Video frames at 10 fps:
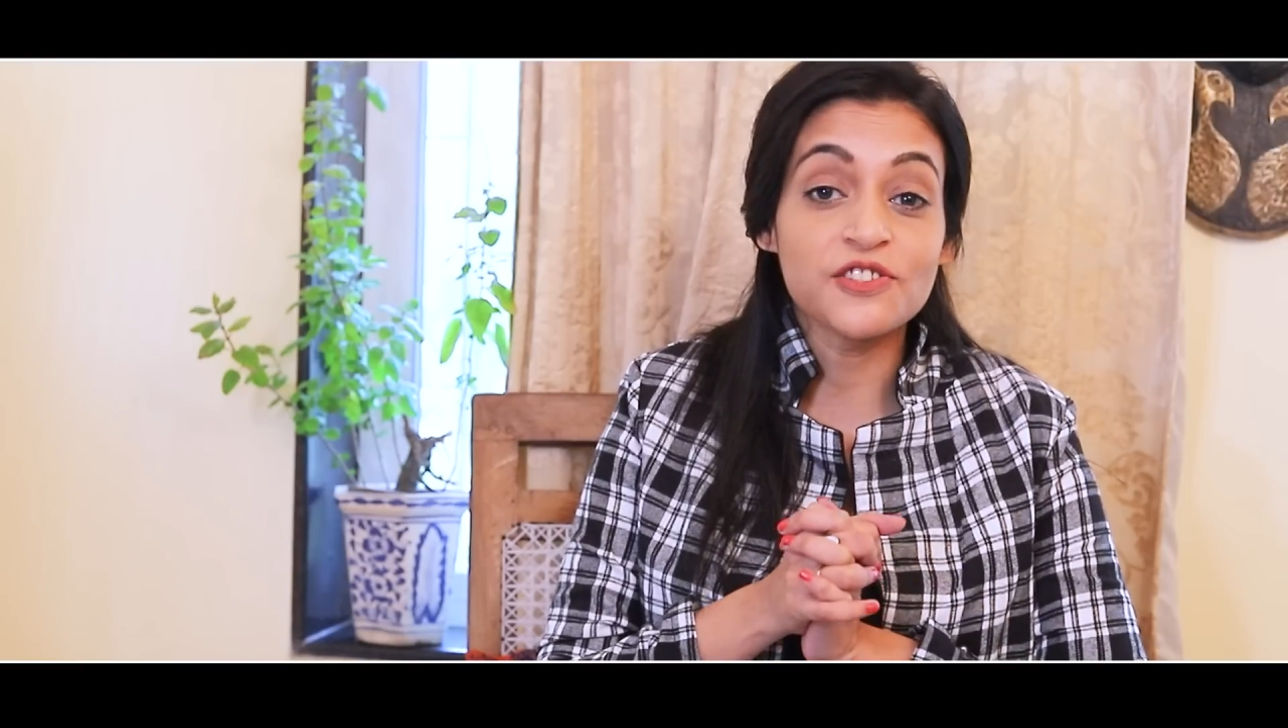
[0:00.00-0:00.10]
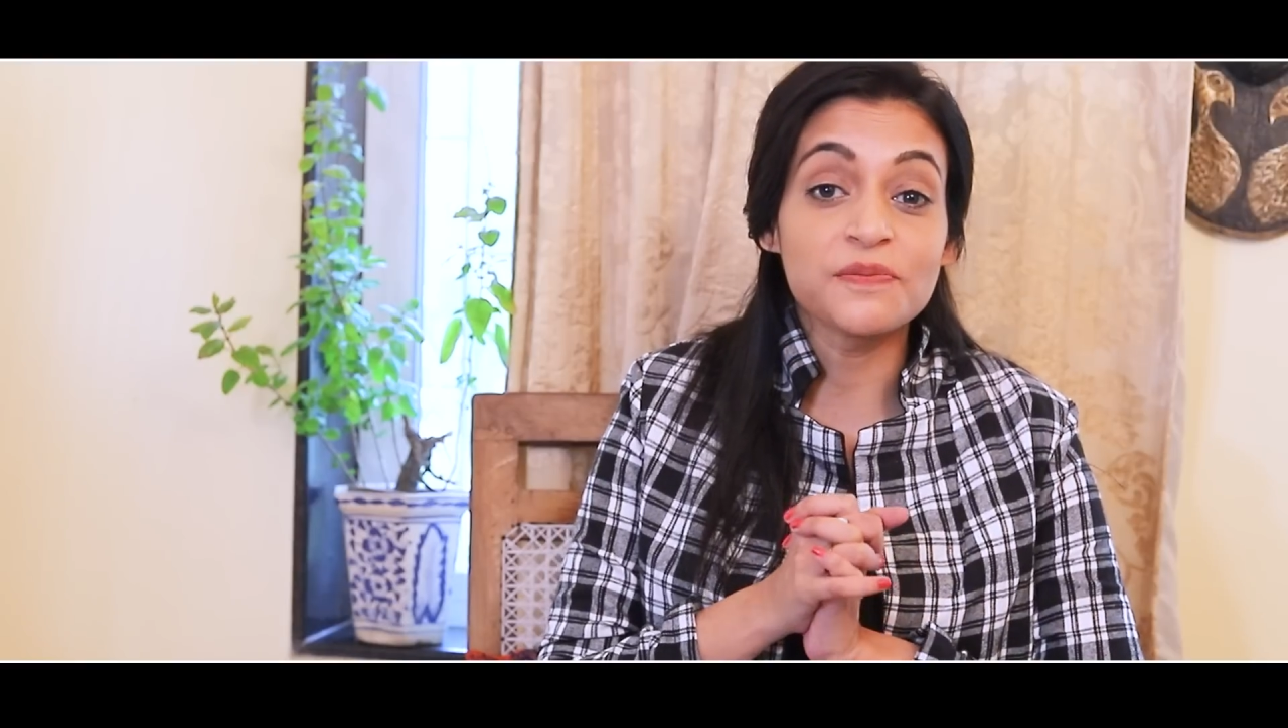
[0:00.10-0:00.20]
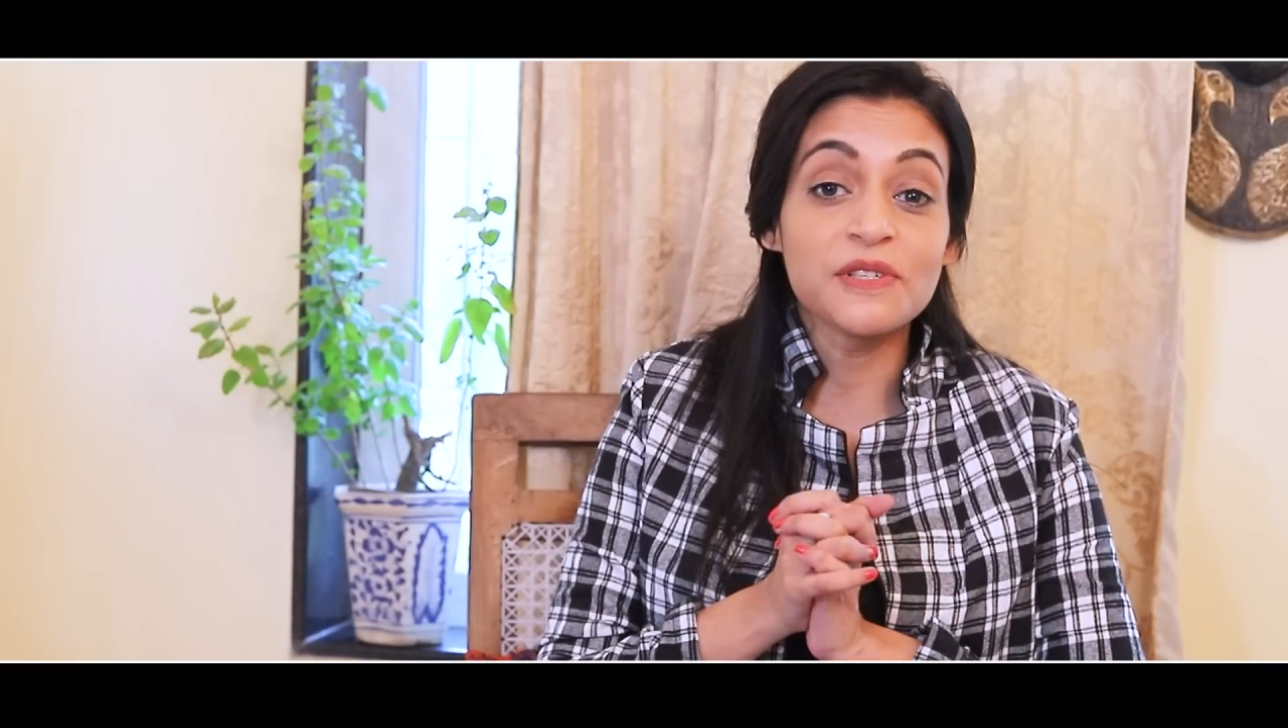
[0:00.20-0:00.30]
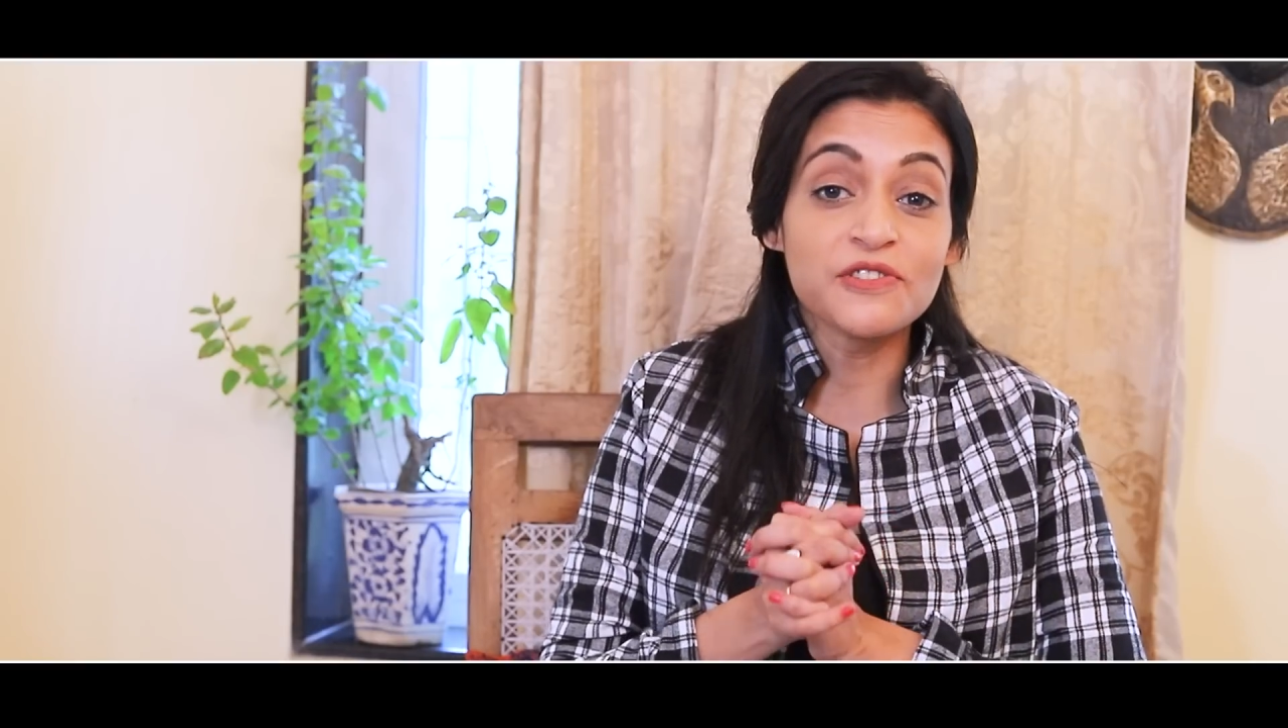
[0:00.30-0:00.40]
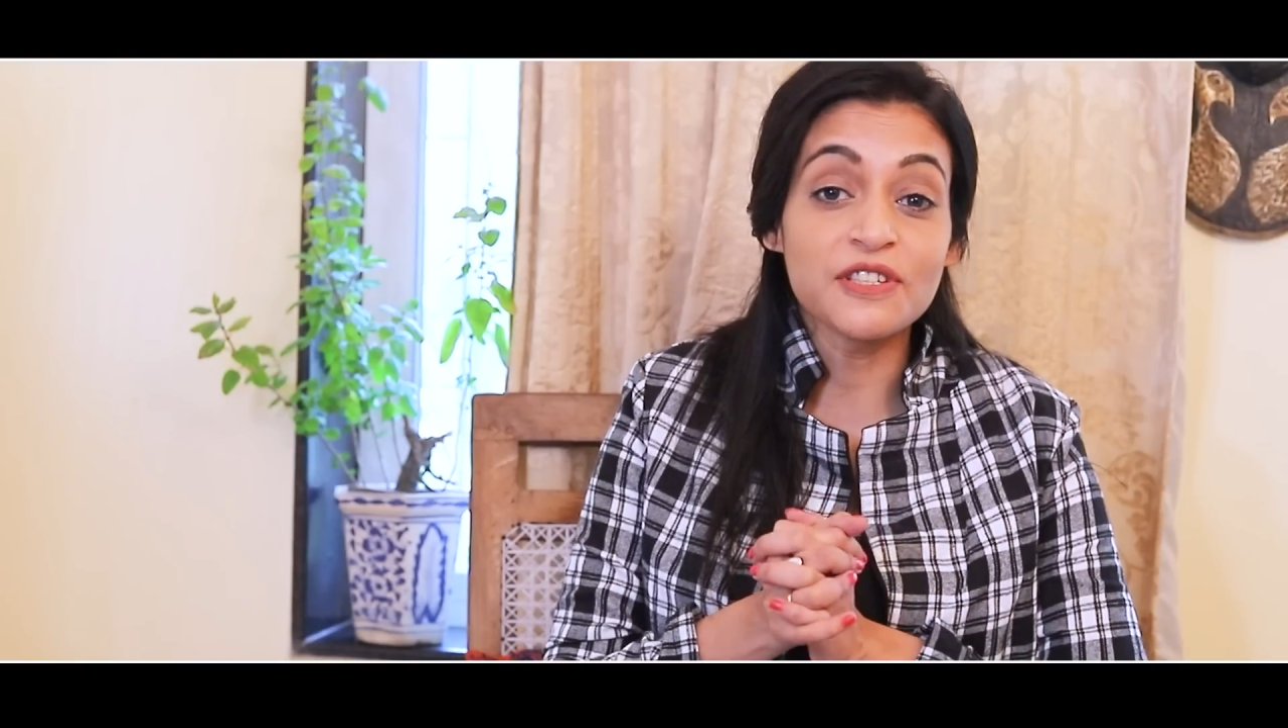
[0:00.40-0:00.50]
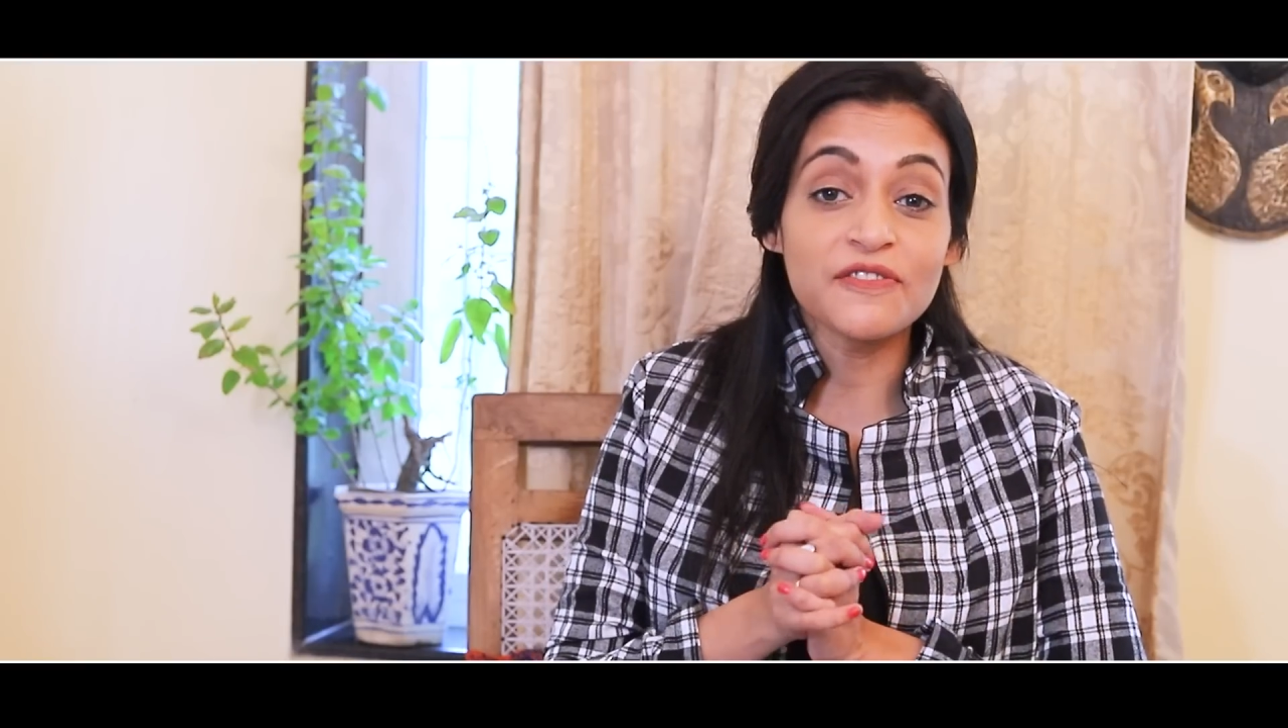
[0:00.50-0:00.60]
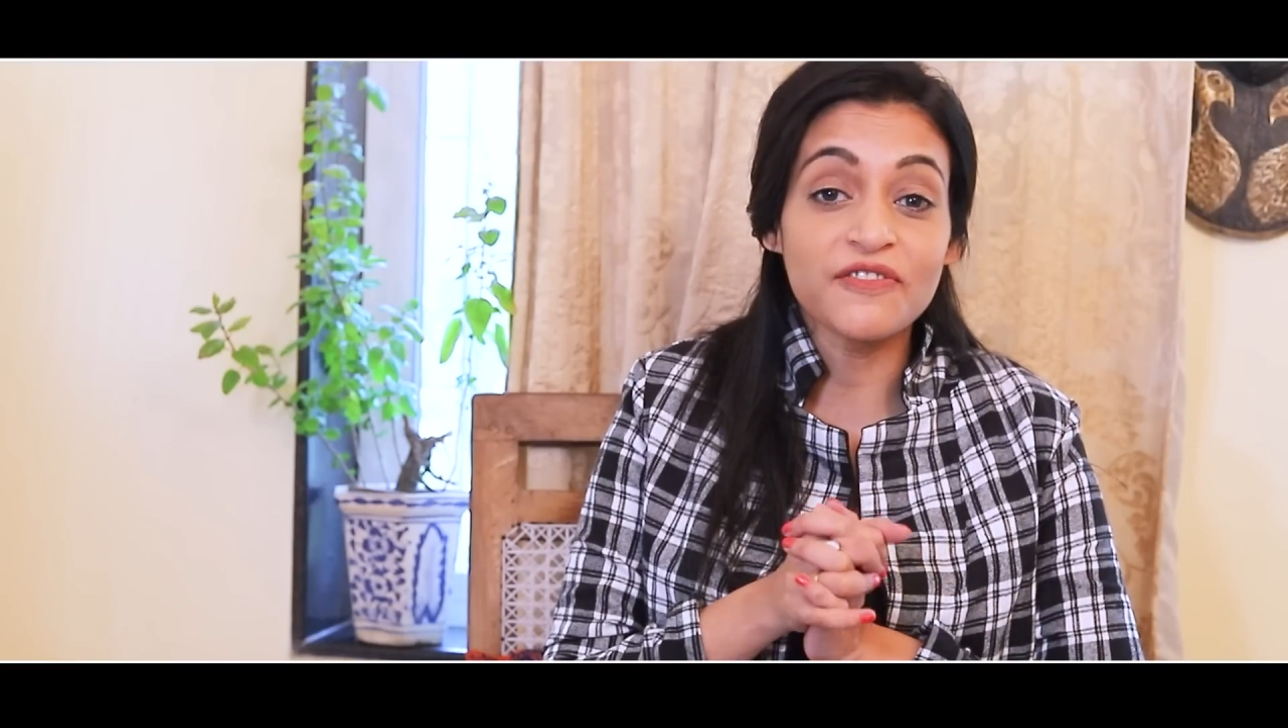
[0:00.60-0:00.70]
to beauty,